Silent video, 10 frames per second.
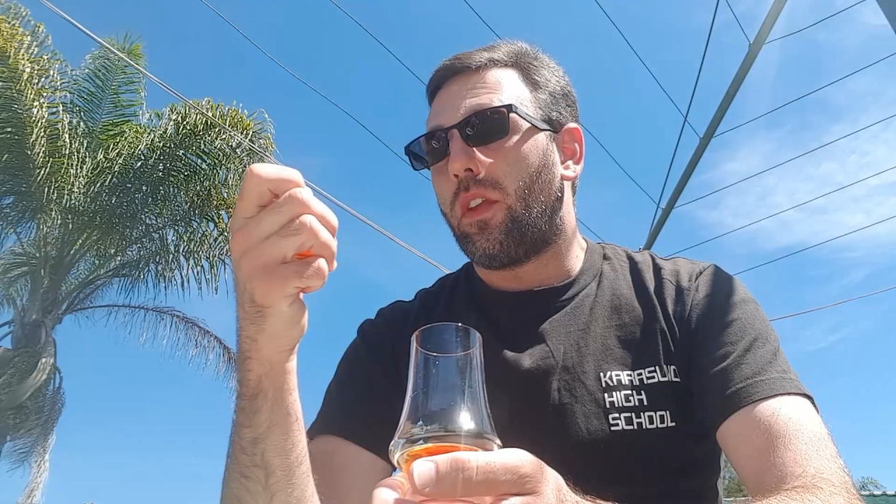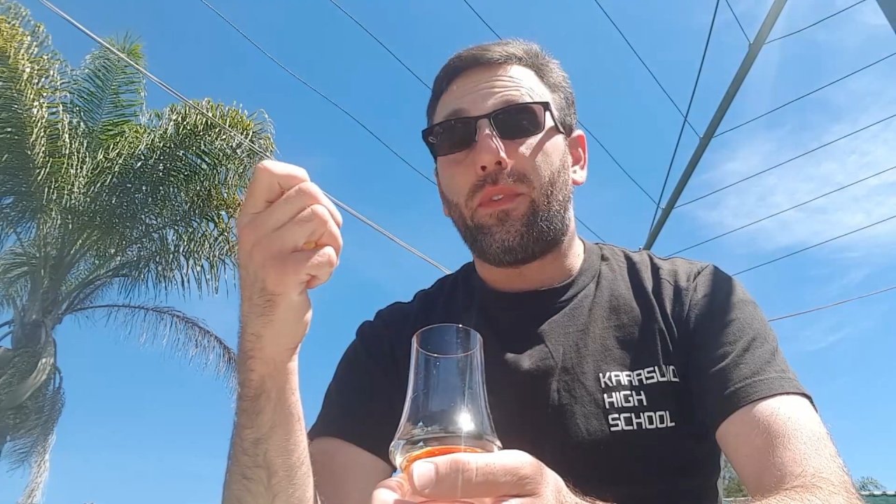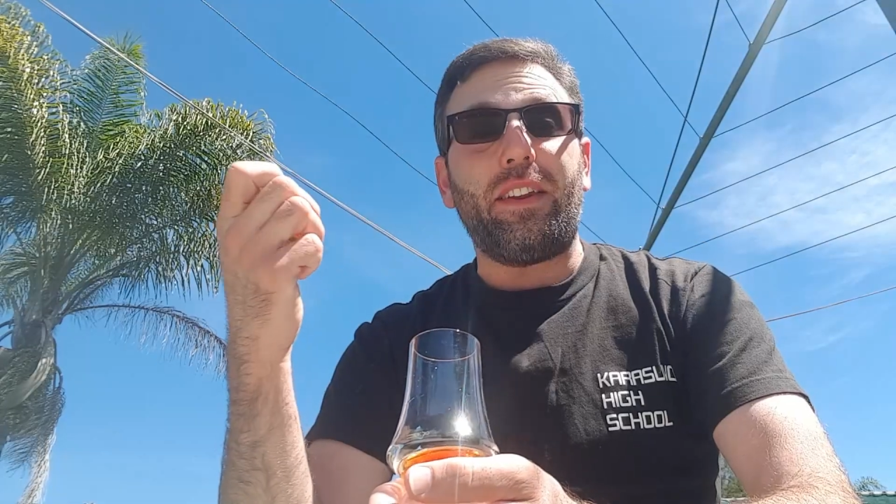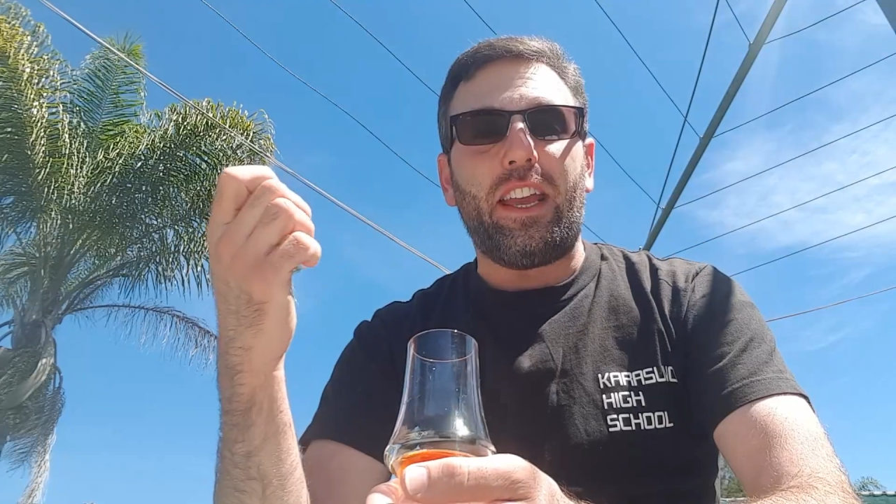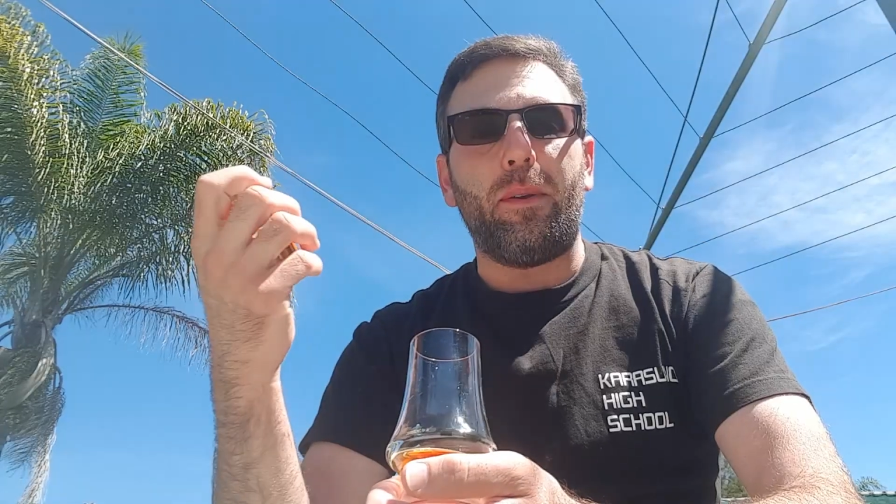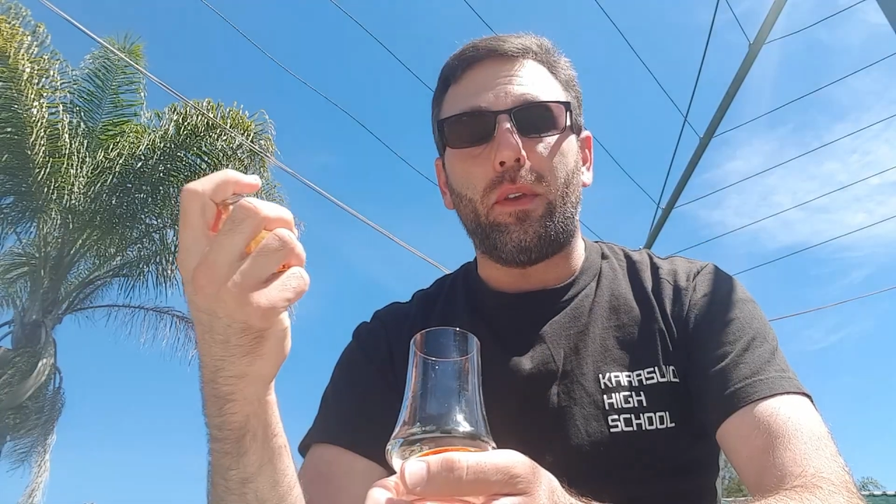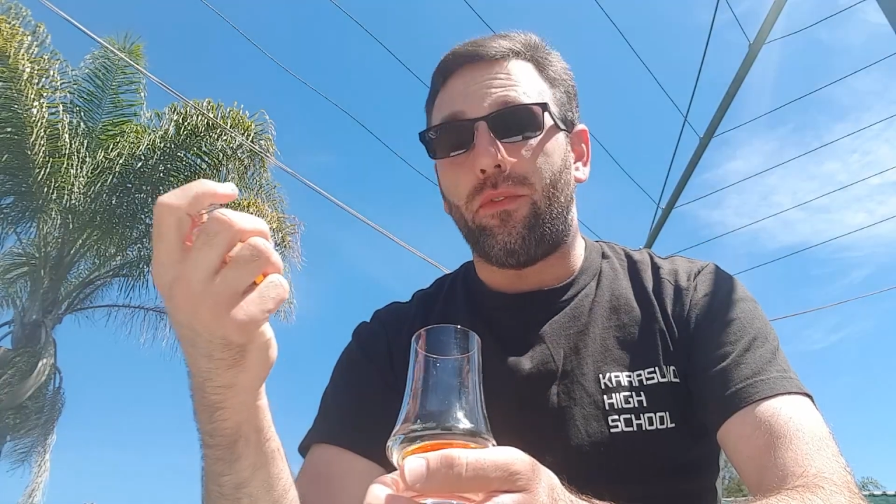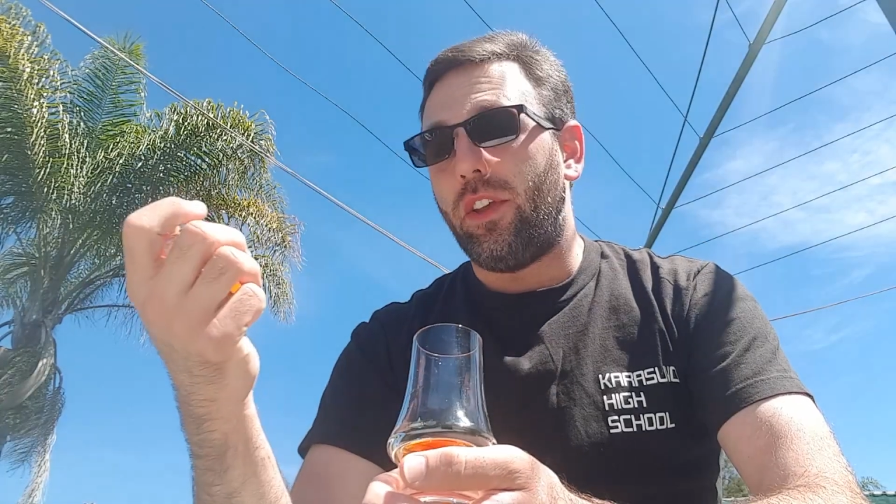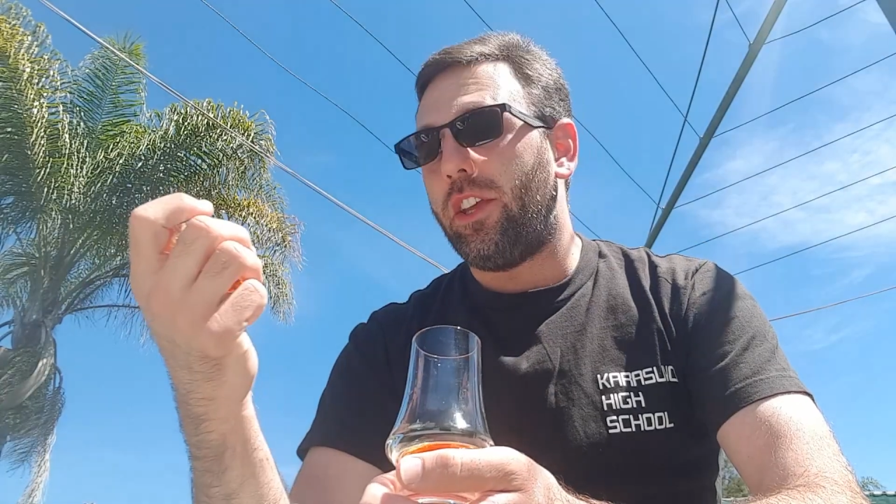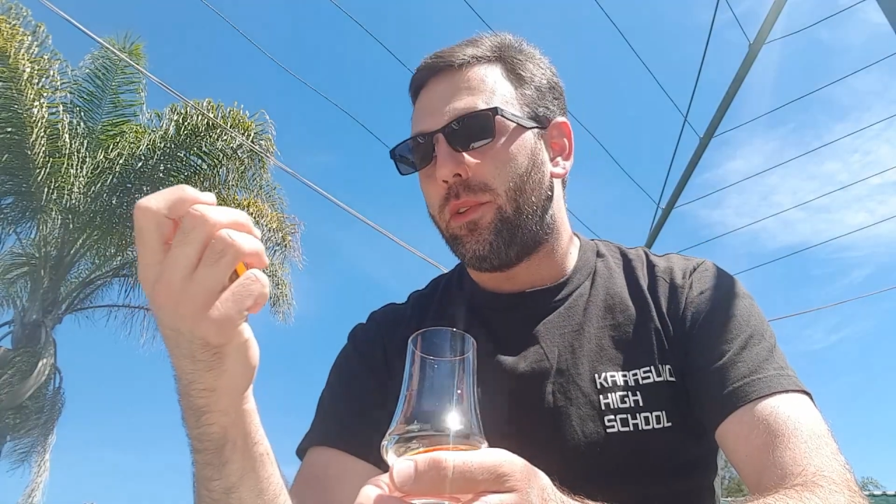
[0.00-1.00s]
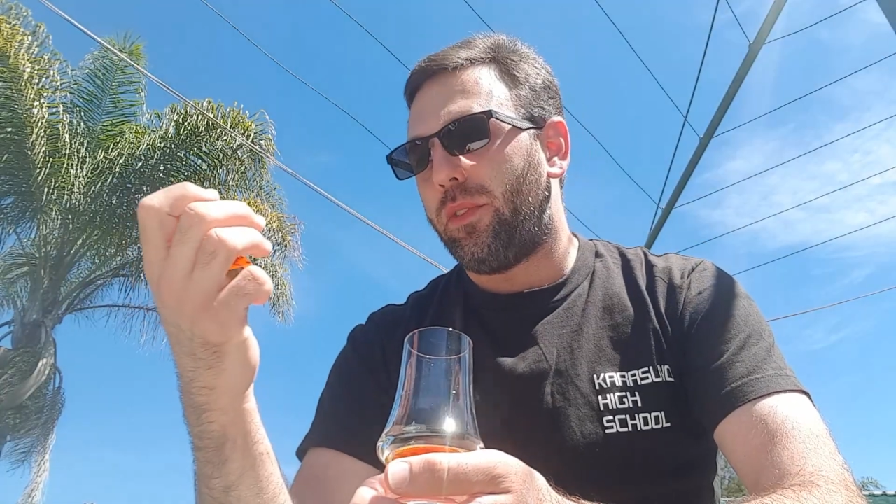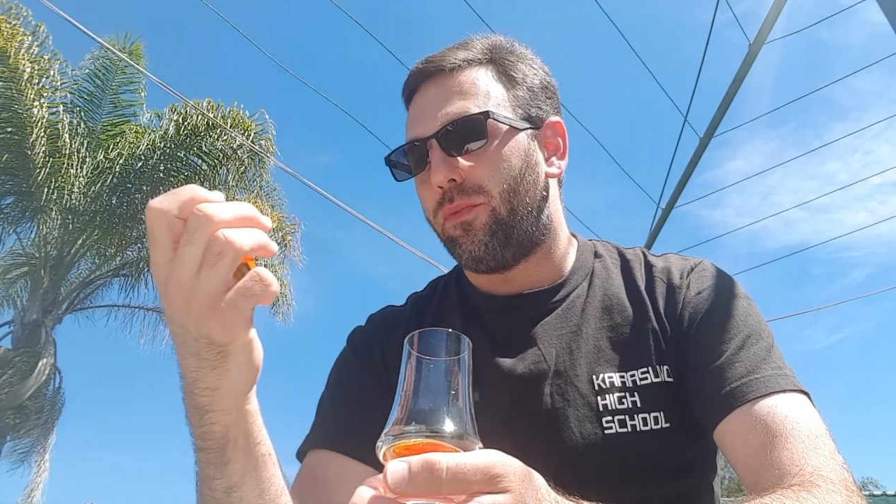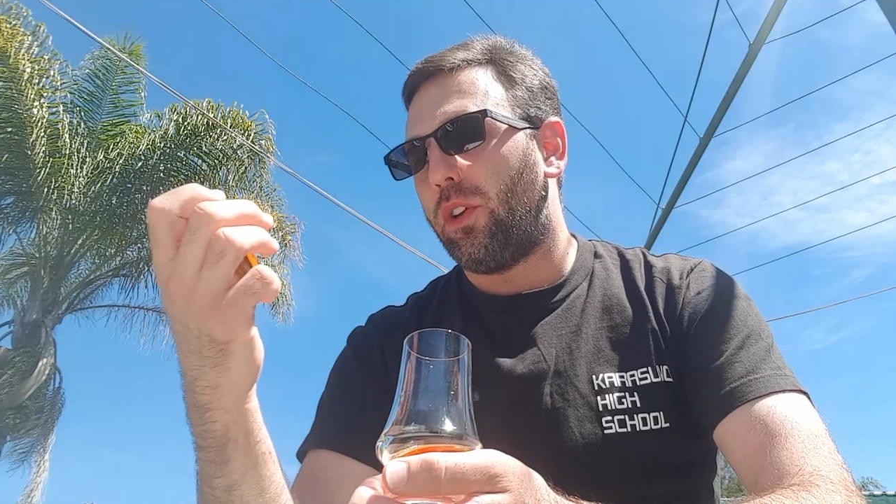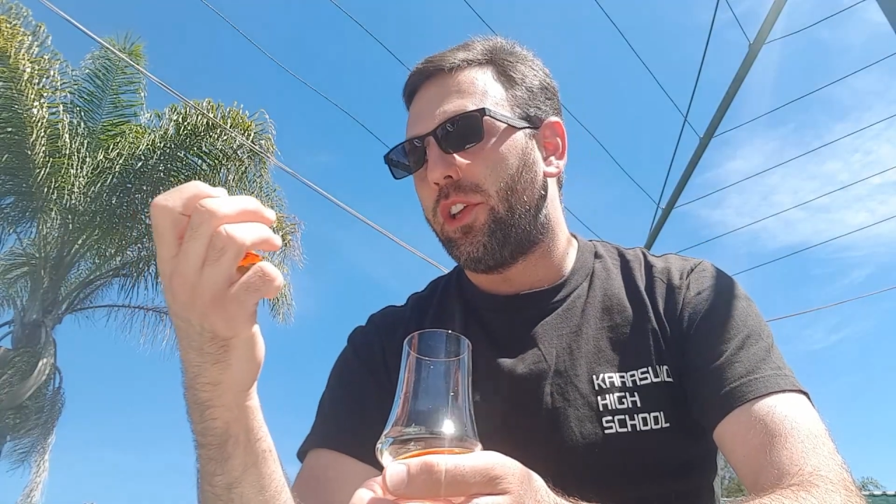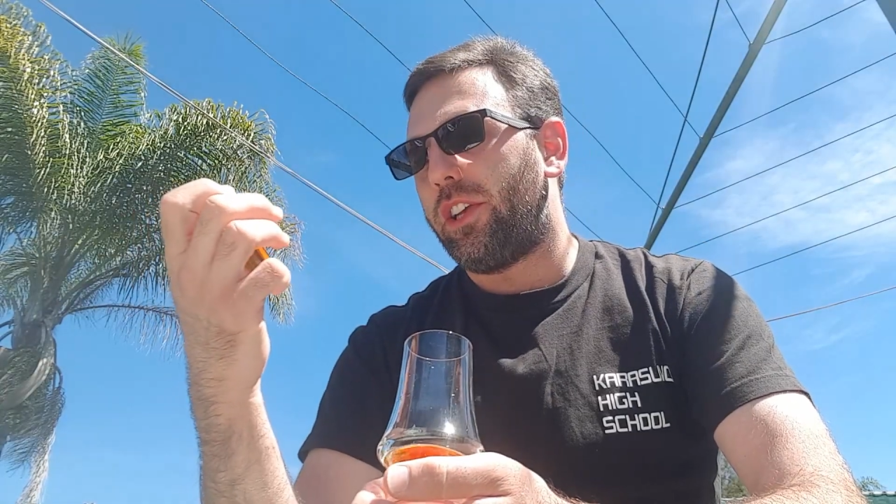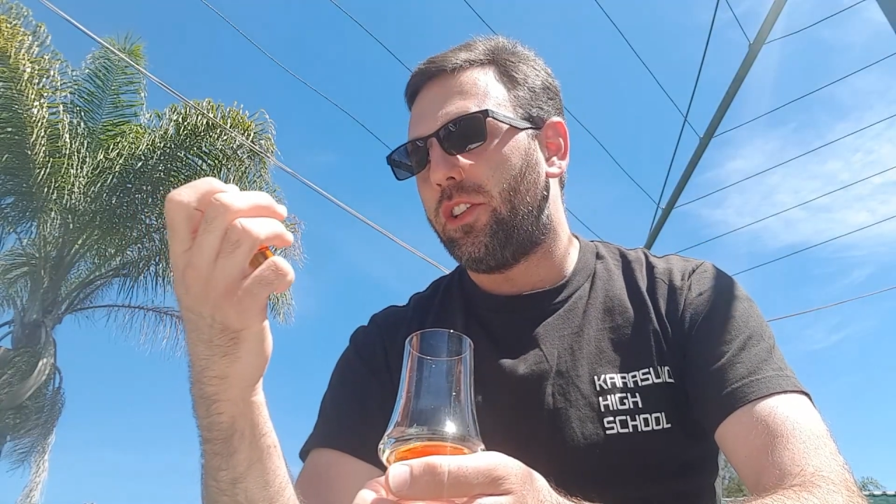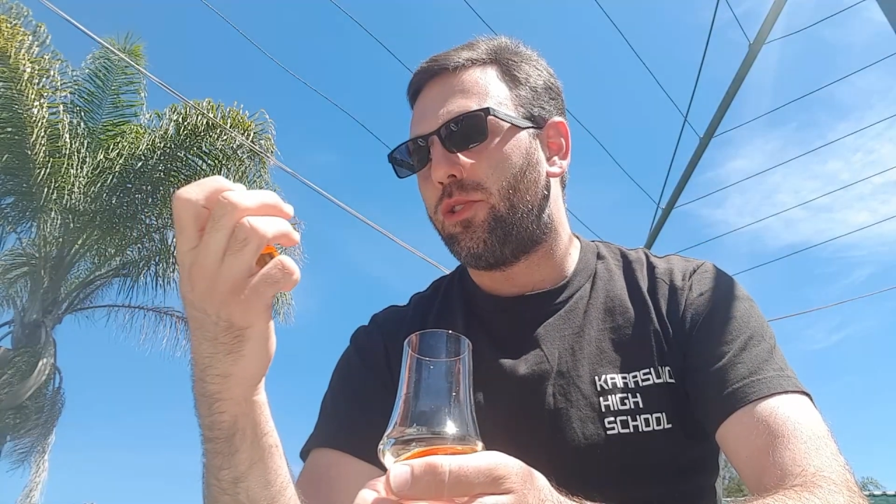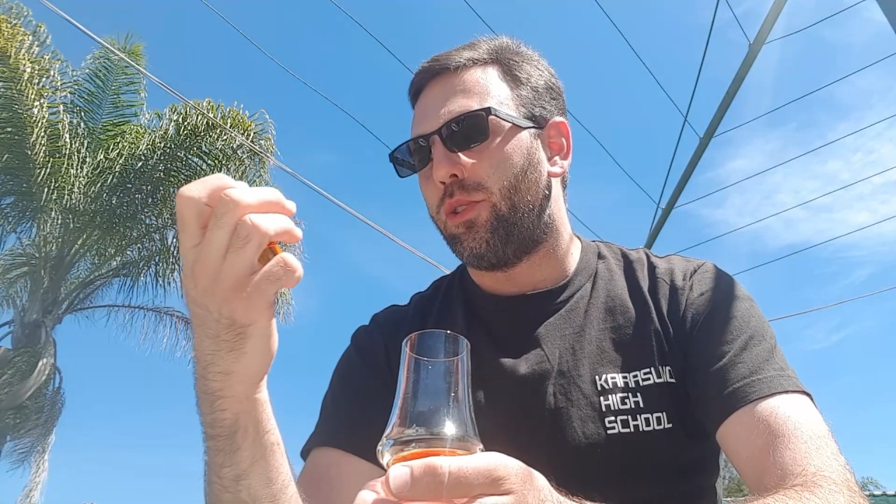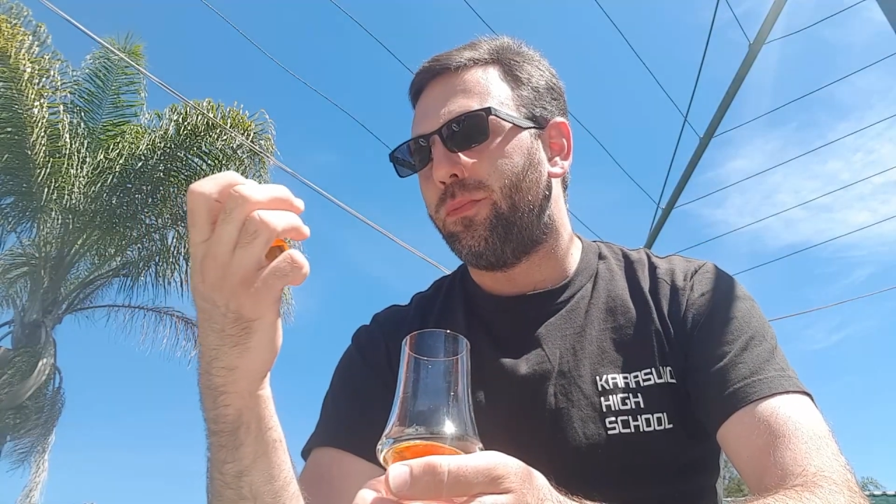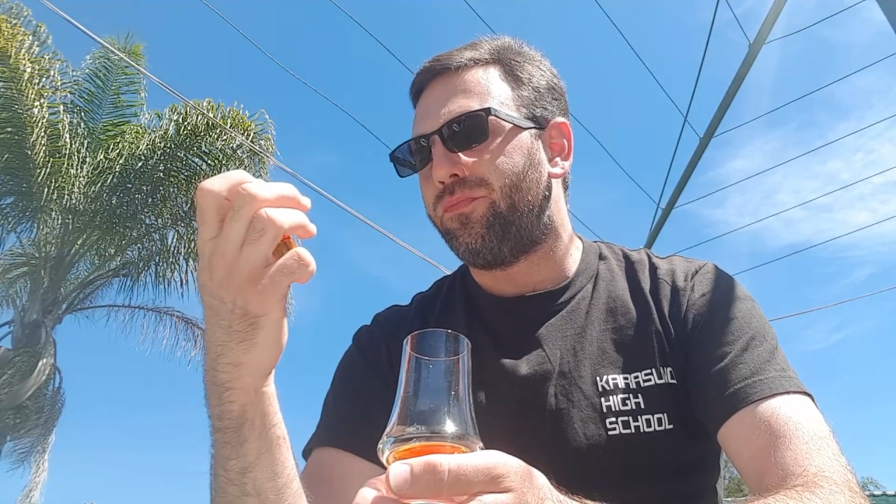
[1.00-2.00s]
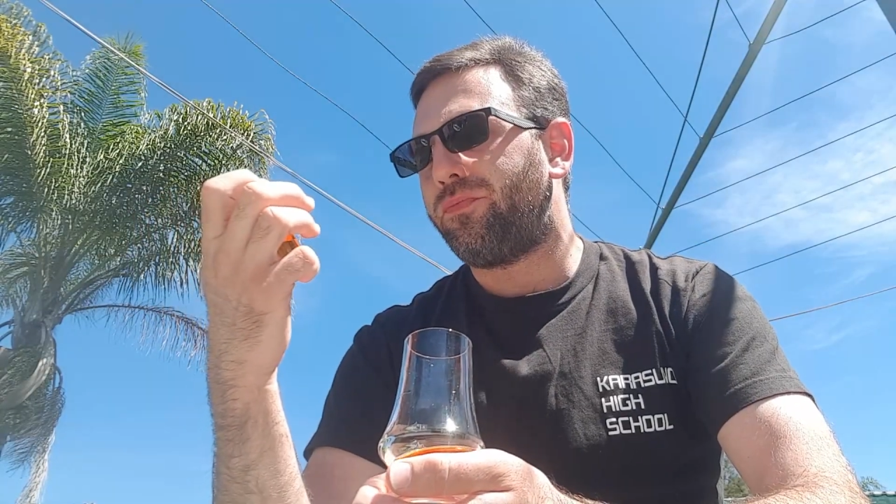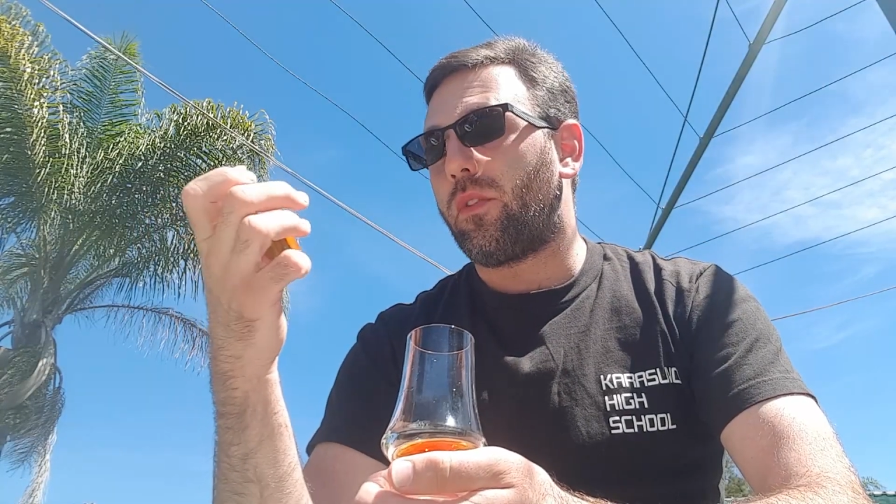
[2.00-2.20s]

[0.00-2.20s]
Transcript: That ABV really hits you.